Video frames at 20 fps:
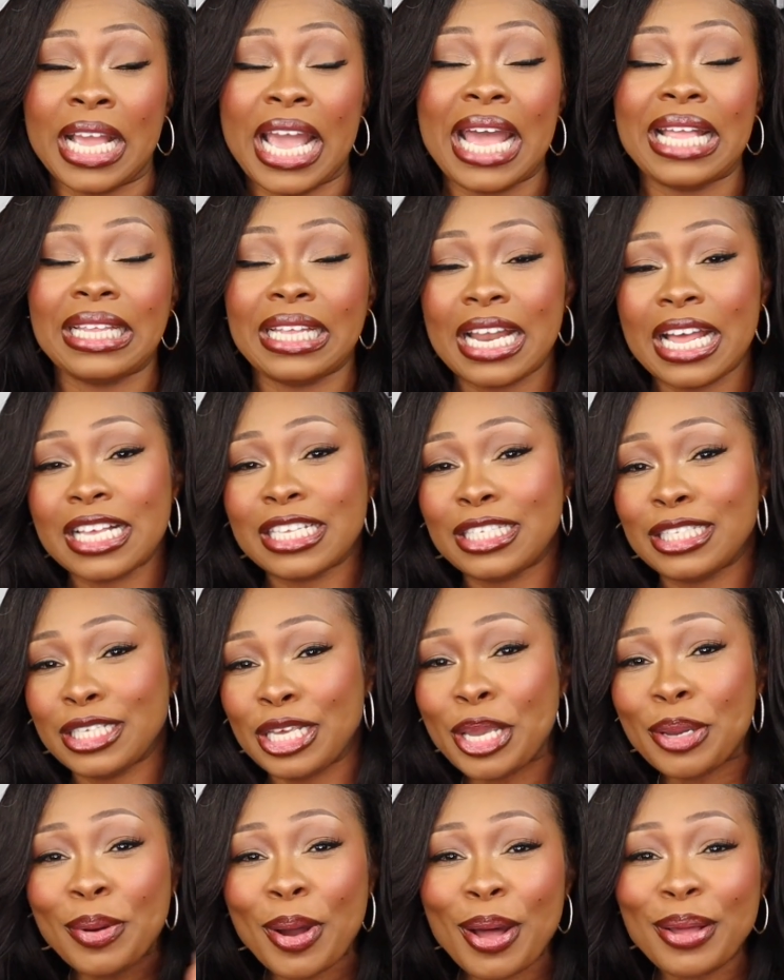And then I'll
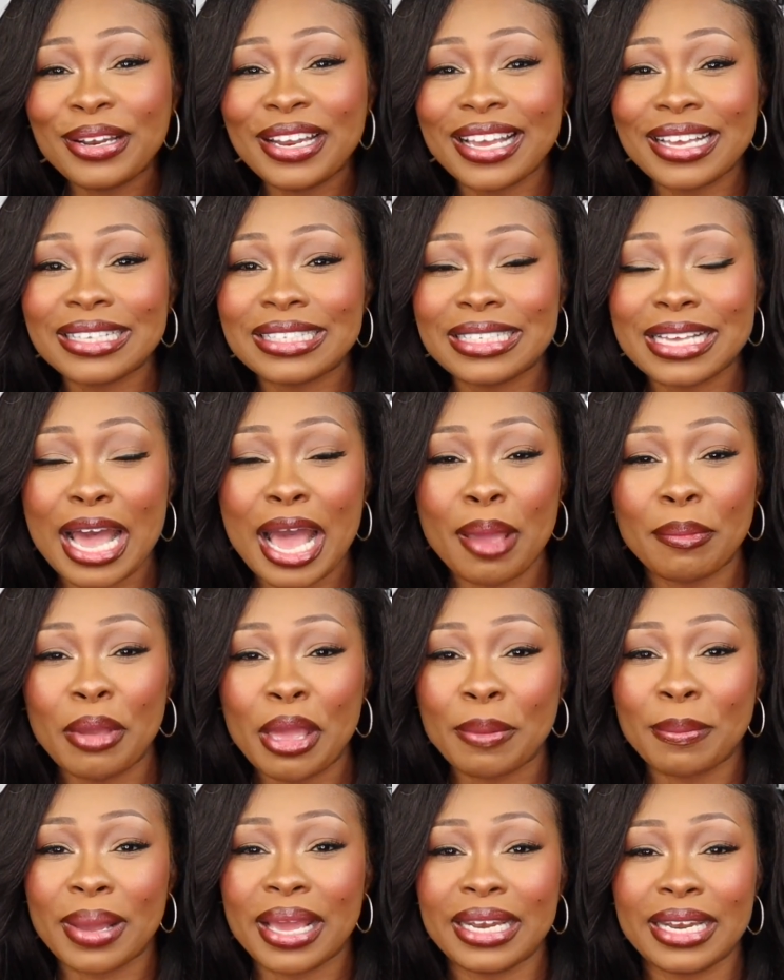see you all next time
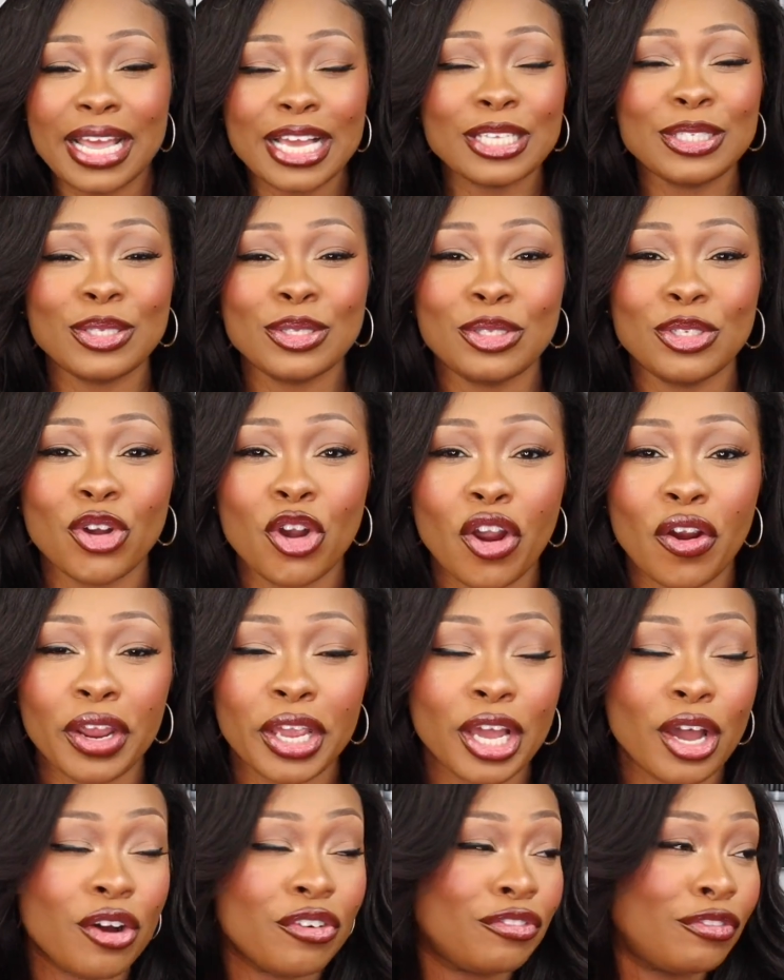in my next
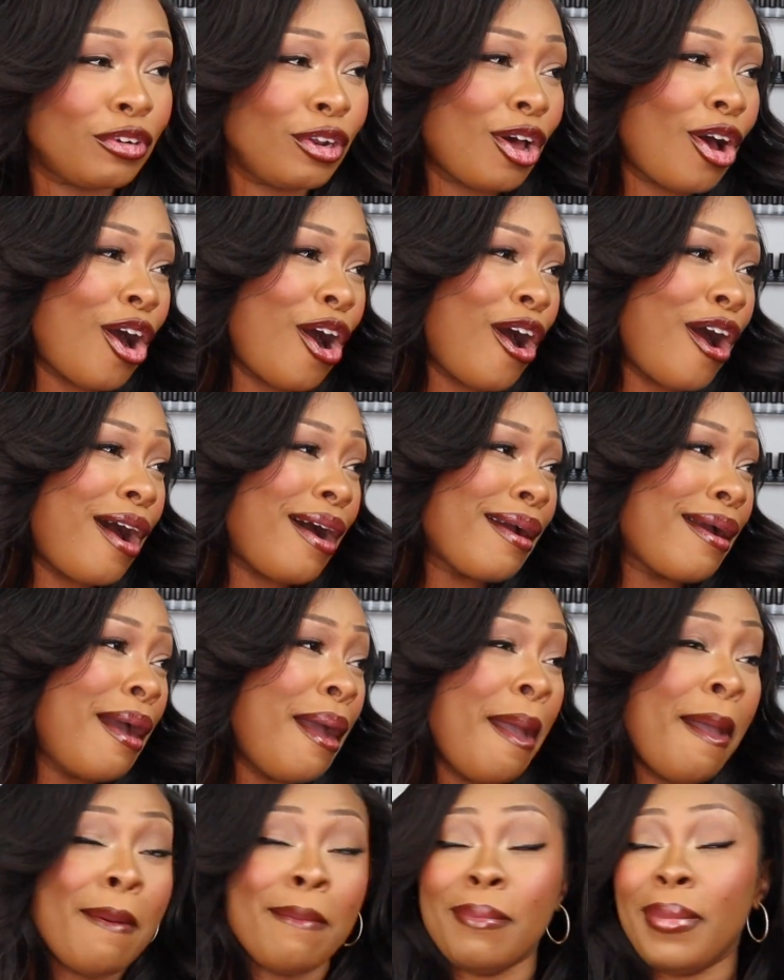tutorial, vlog,
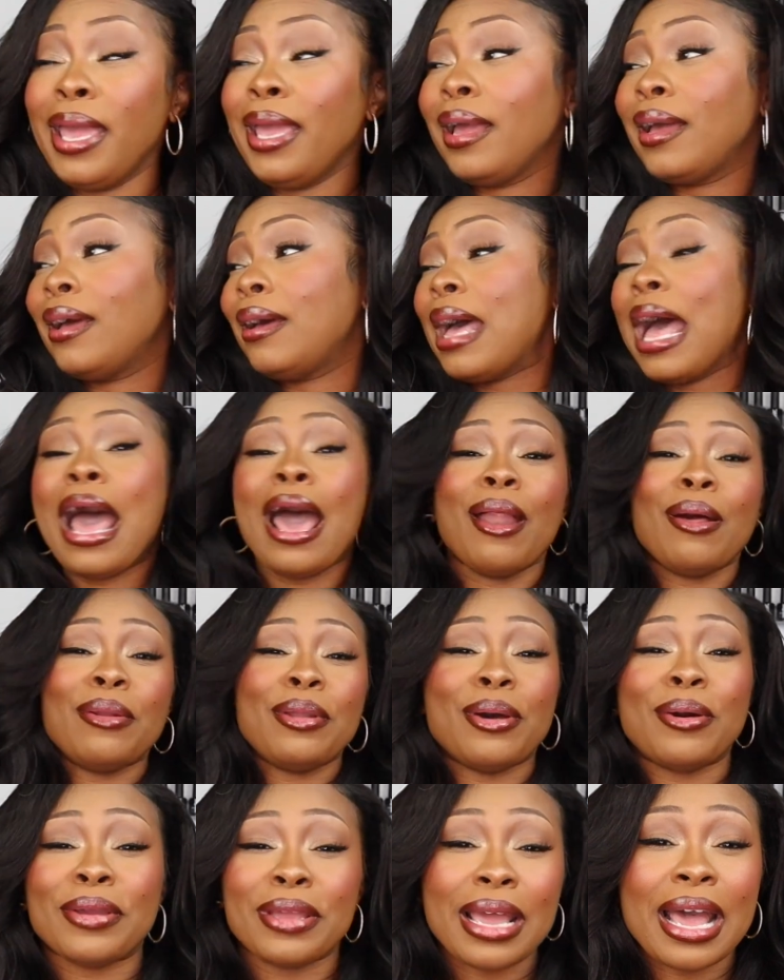makeup. I don't
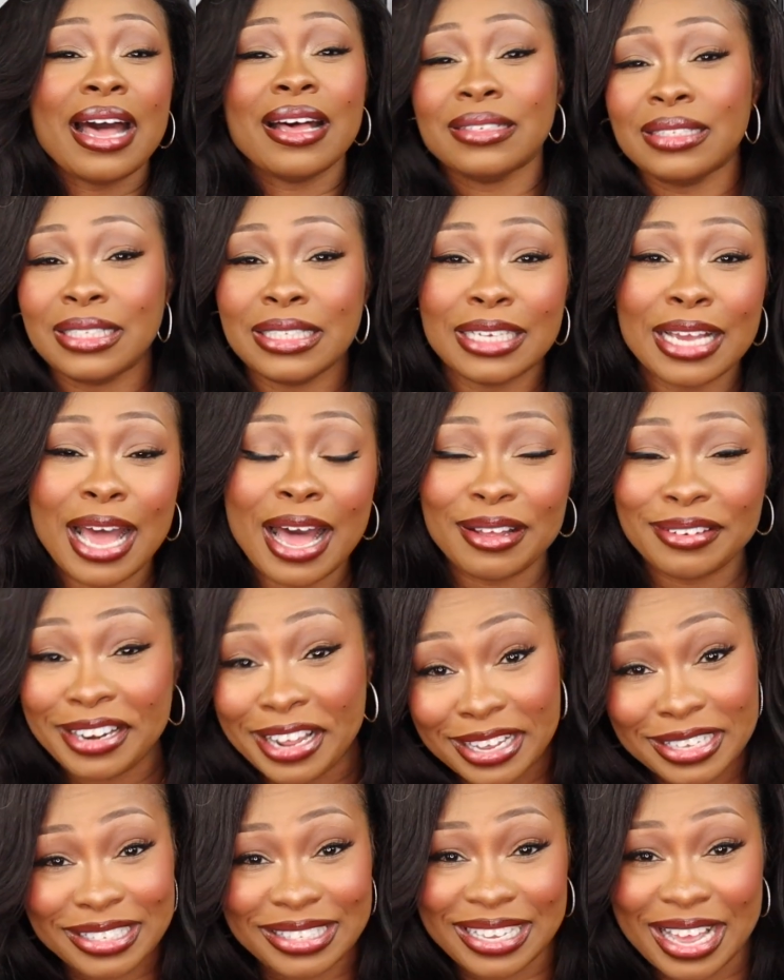know, y'all. I'll see y'all
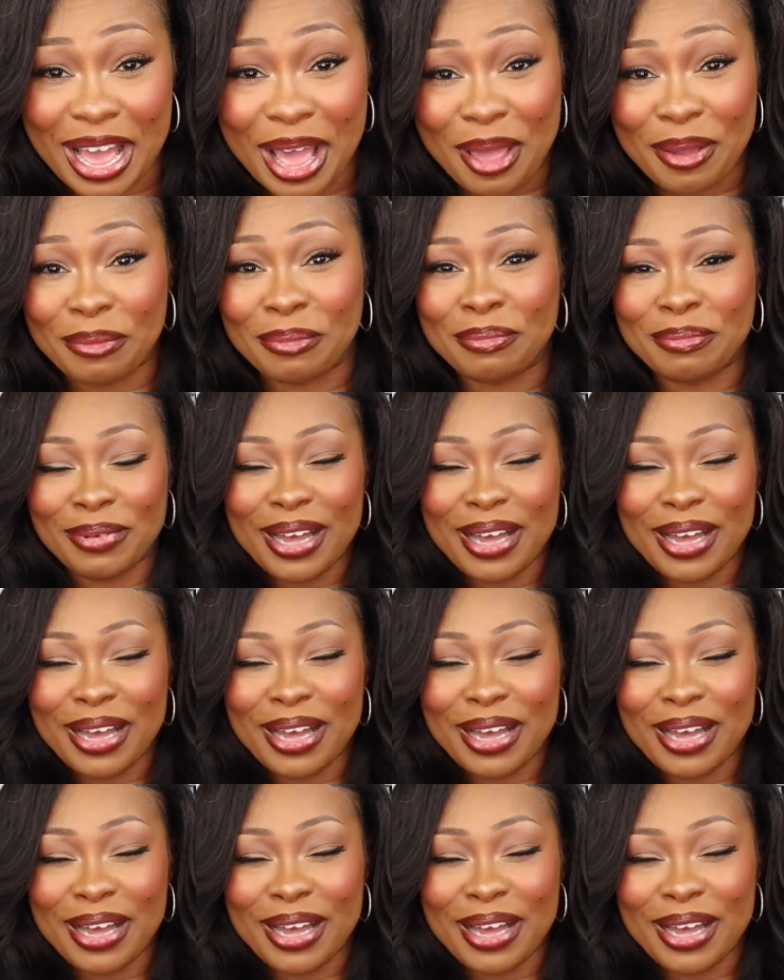next time. Bye.